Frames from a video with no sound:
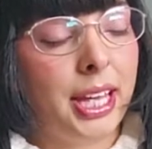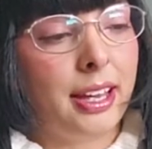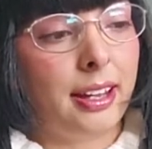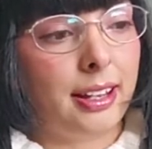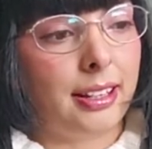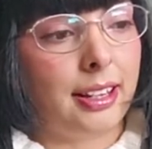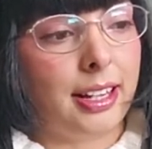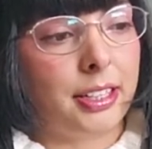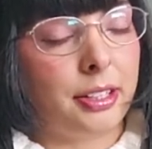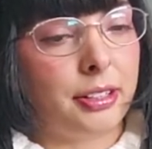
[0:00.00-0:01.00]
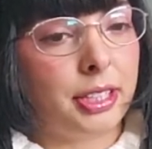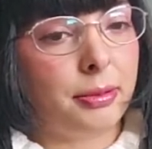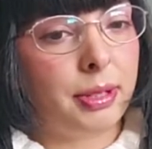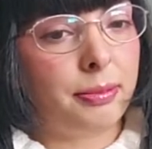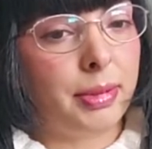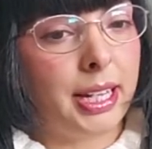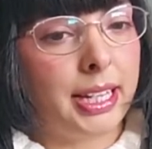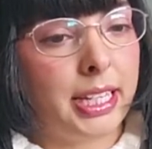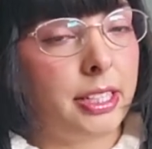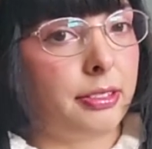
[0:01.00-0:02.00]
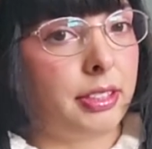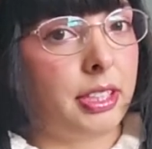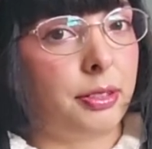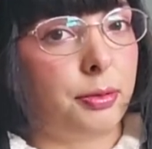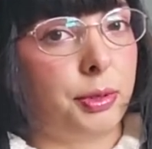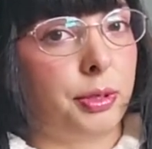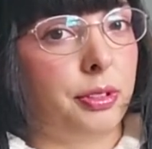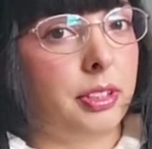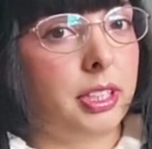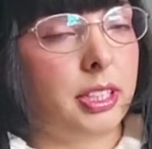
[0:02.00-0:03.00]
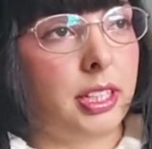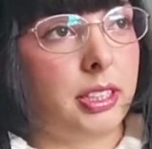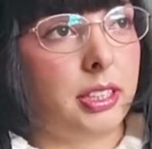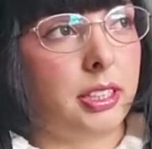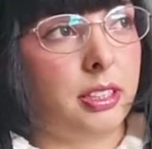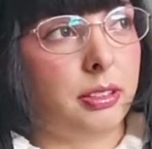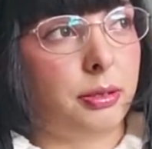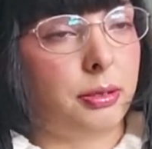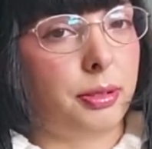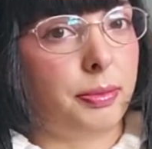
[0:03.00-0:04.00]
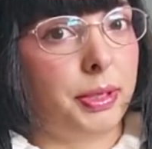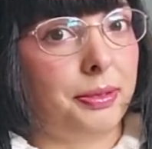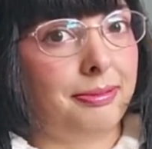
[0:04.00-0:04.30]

and another one by Innocent World that it's also in Peru.